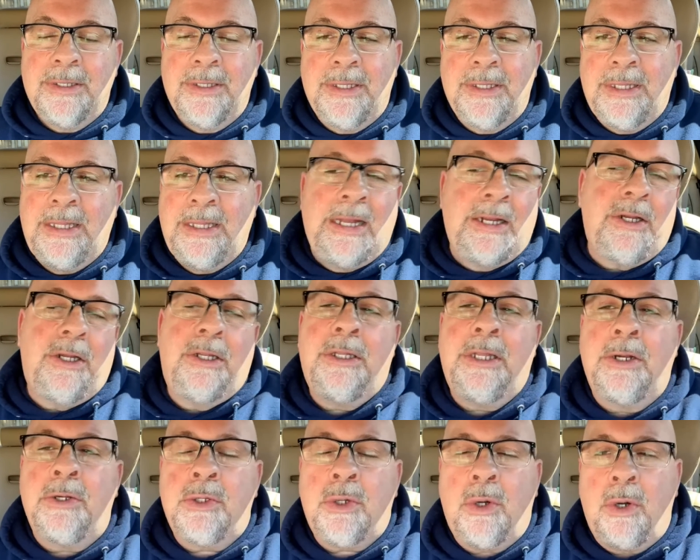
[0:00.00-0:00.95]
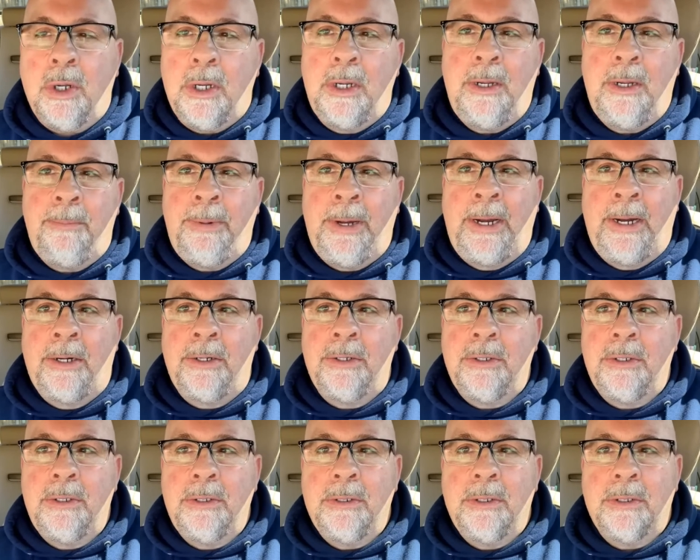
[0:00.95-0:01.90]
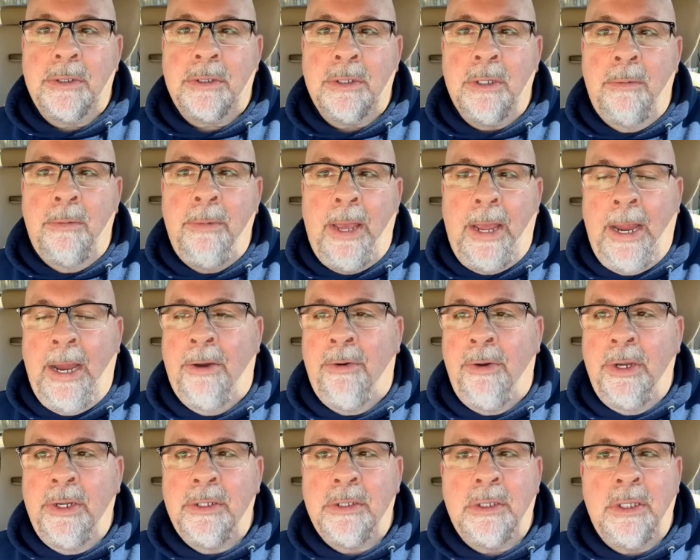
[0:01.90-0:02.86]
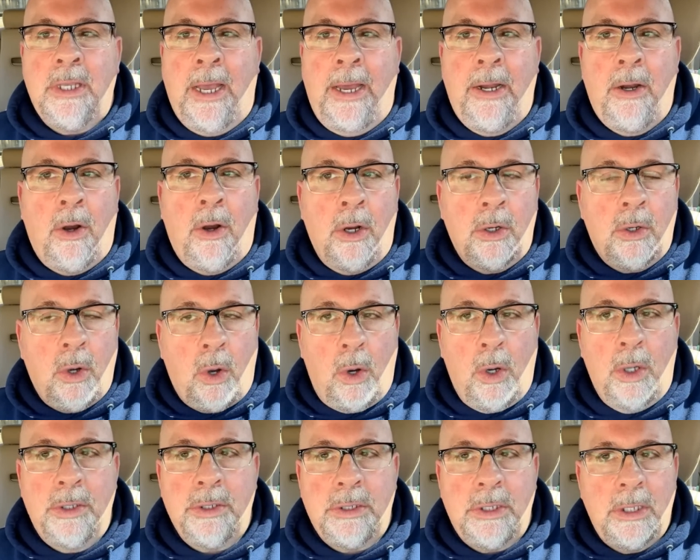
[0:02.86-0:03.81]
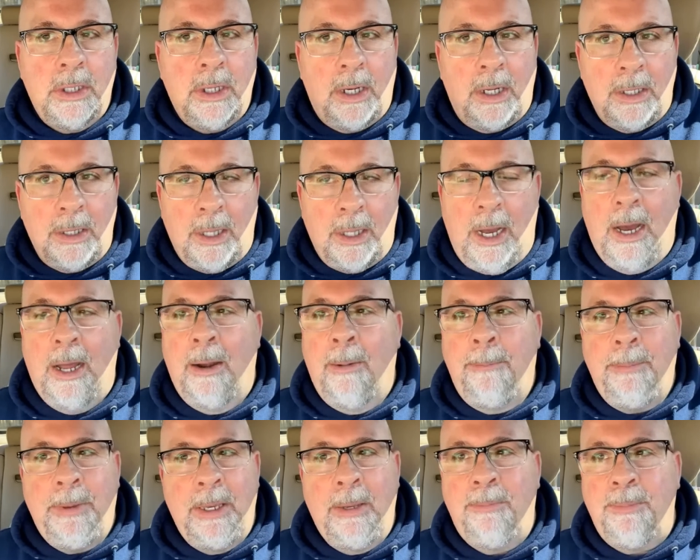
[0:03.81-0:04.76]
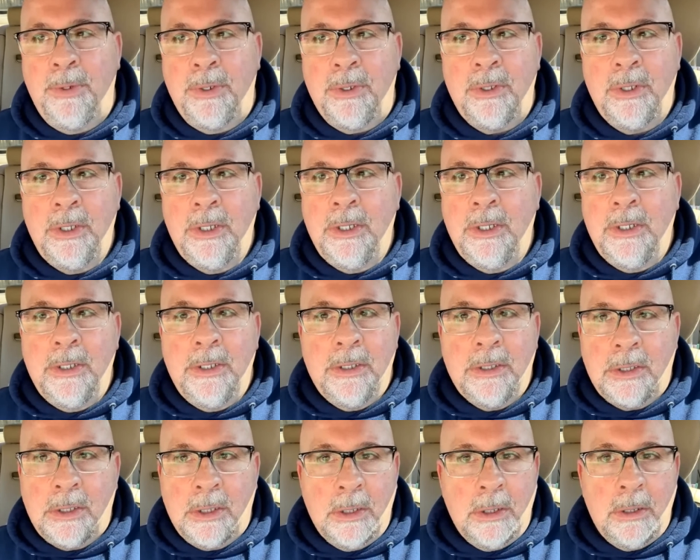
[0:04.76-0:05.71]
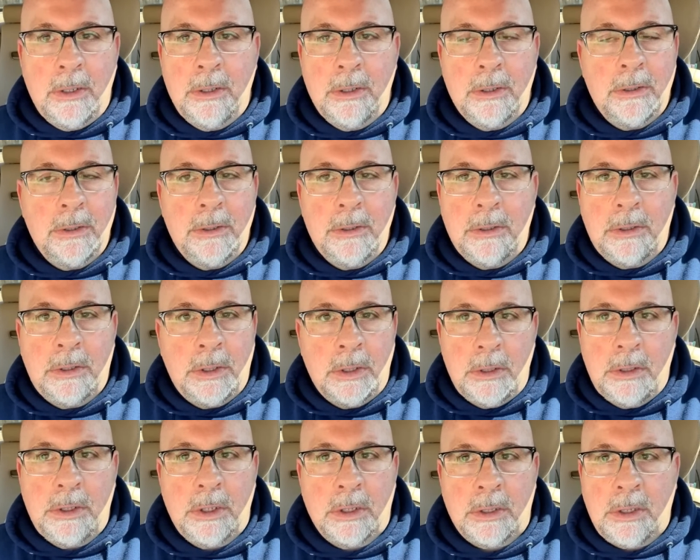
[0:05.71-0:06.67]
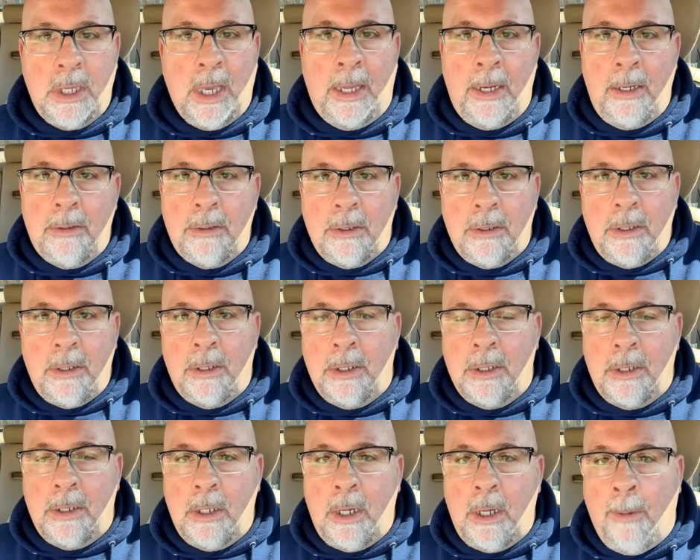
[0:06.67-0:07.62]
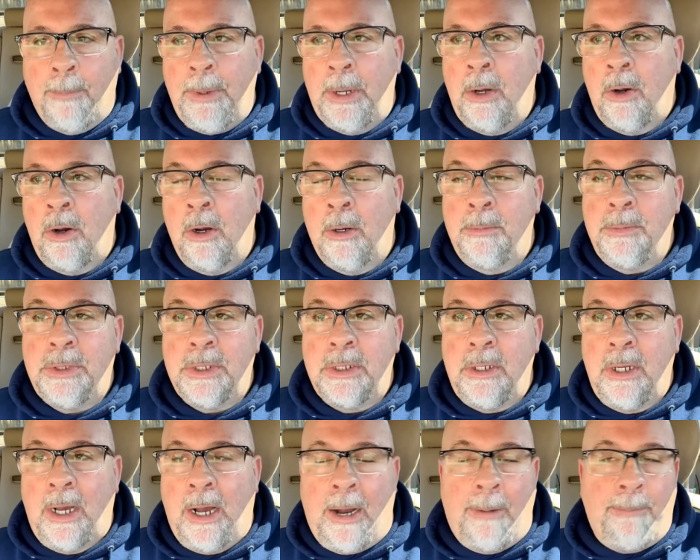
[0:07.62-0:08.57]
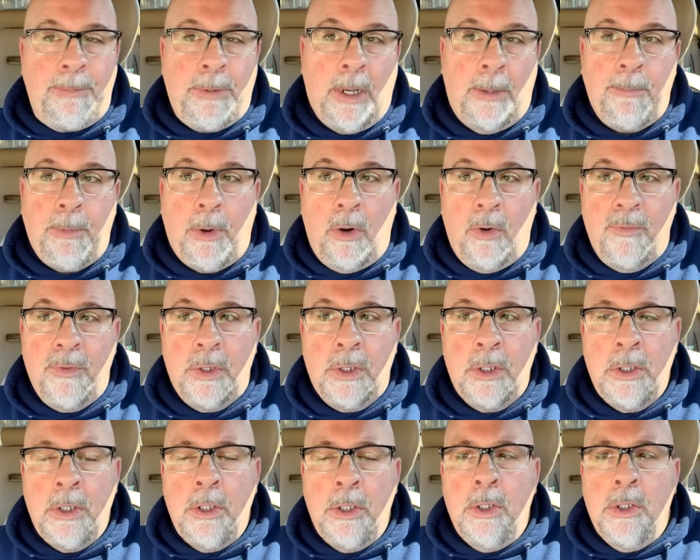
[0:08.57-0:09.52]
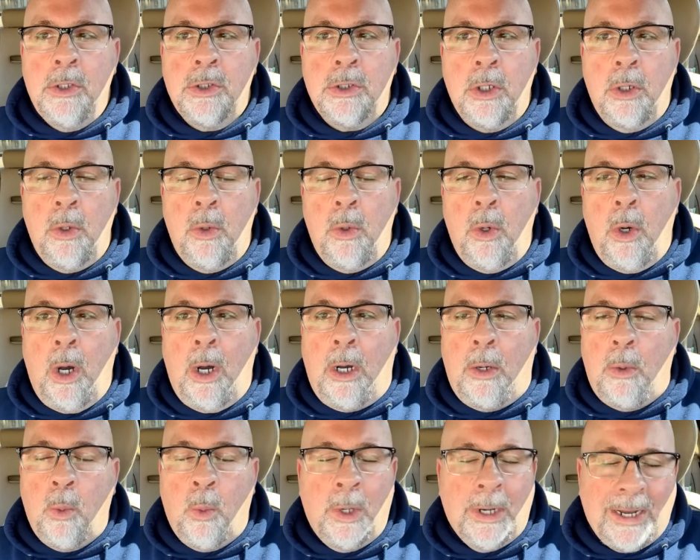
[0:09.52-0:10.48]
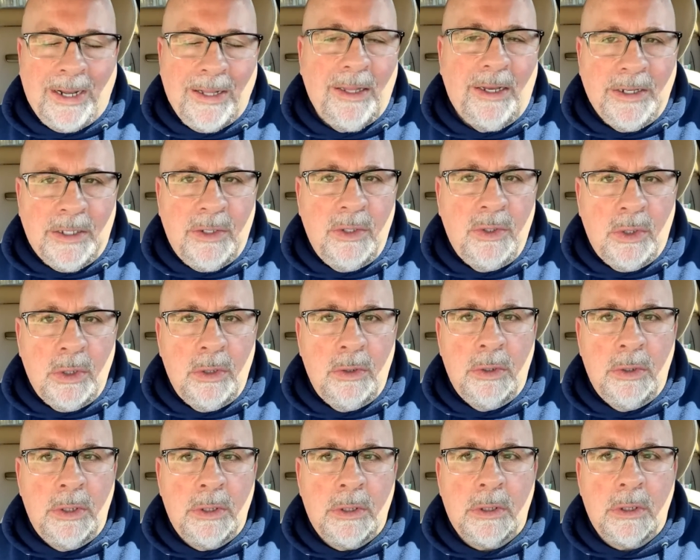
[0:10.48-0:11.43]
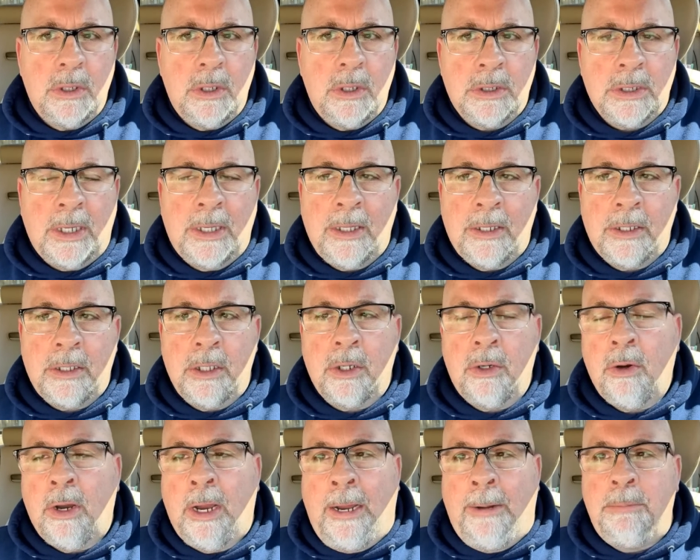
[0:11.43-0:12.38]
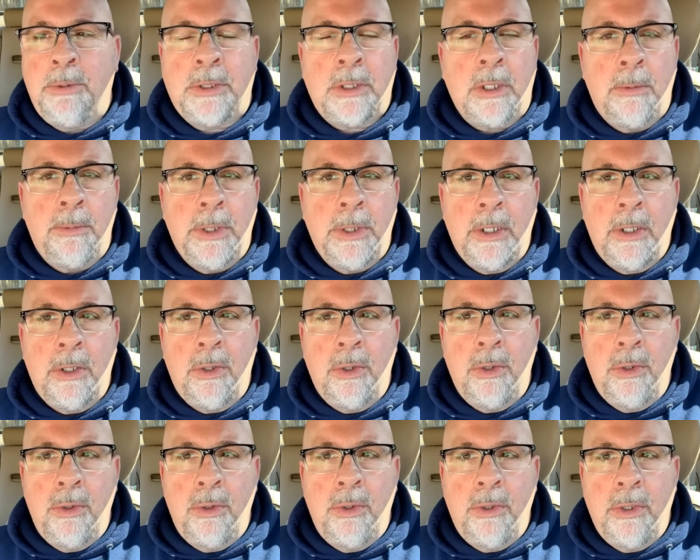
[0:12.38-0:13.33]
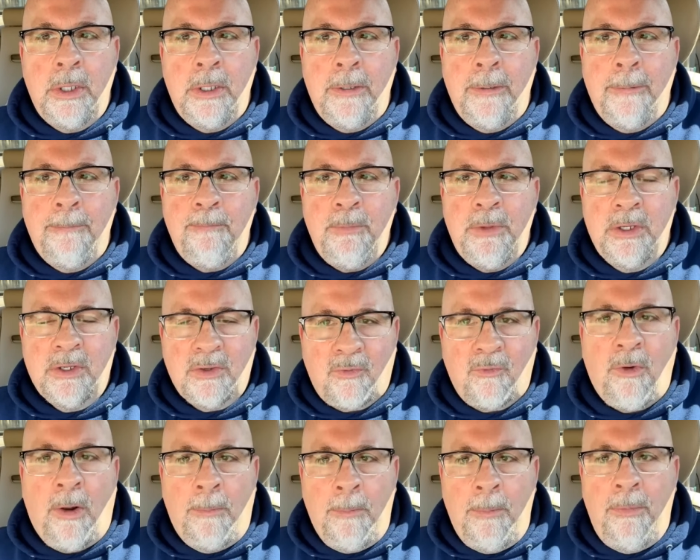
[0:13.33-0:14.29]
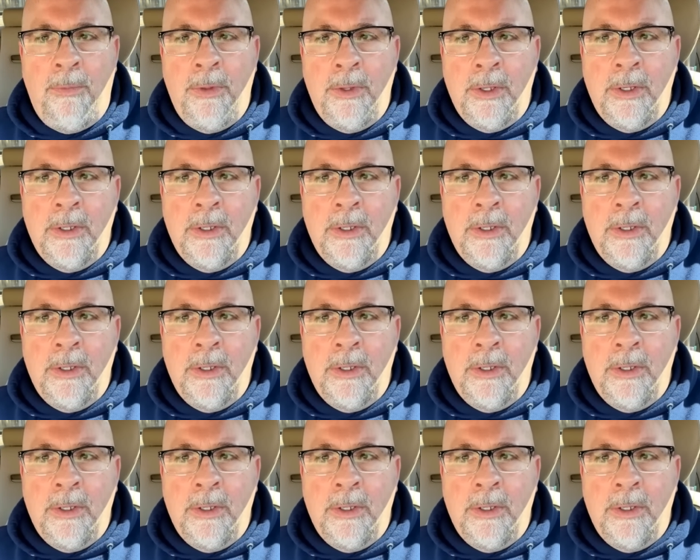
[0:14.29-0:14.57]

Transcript: They're talking about some areas that are causing a lot of people to just get up in arms and hopped up over. So what I like to do is I like to grab somebody who is from